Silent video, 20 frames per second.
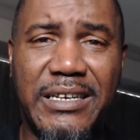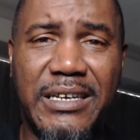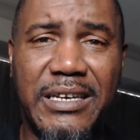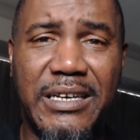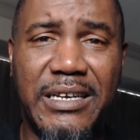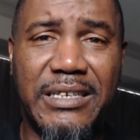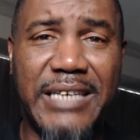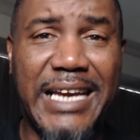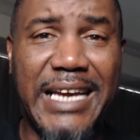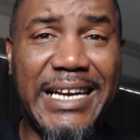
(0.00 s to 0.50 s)

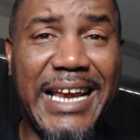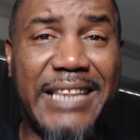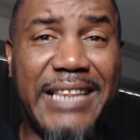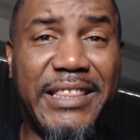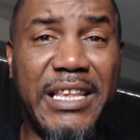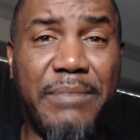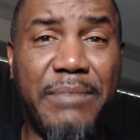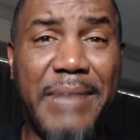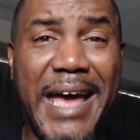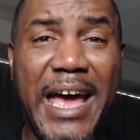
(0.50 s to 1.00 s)
They let
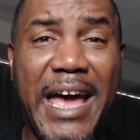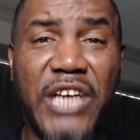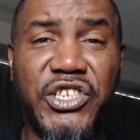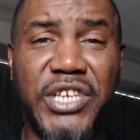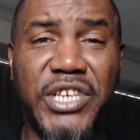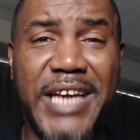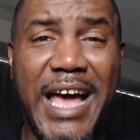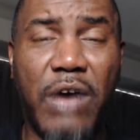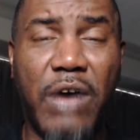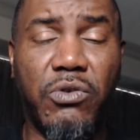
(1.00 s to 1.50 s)
them hash it
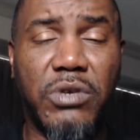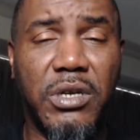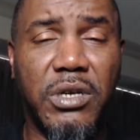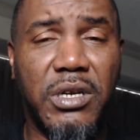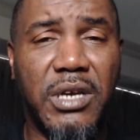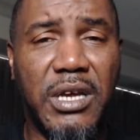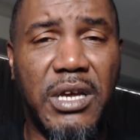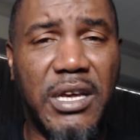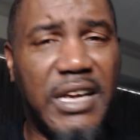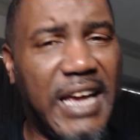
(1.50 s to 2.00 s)
out
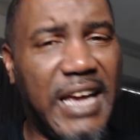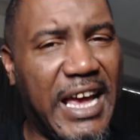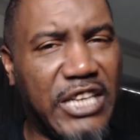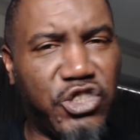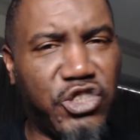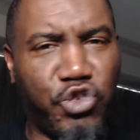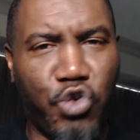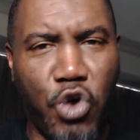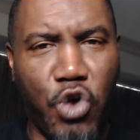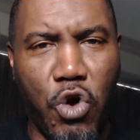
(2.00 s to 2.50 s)
as
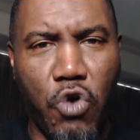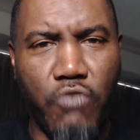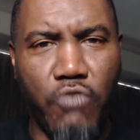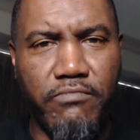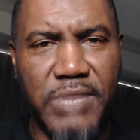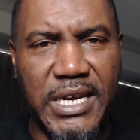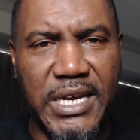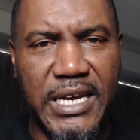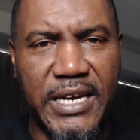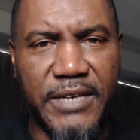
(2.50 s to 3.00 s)
grown
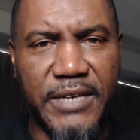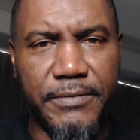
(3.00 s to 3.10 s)
men.